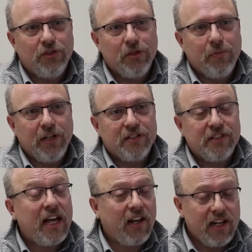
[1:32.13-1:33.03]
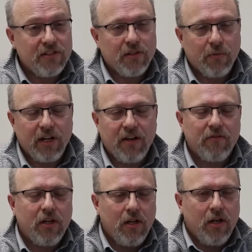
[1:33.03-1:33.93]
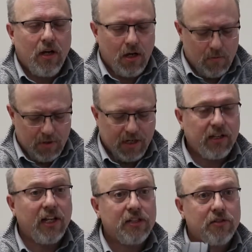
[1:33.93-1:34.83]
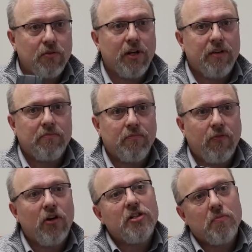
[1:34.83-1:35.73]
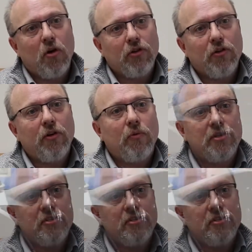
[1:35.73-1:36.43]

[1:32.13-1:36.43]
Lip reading: GPS satellites that we have, and it collects through a very small unit which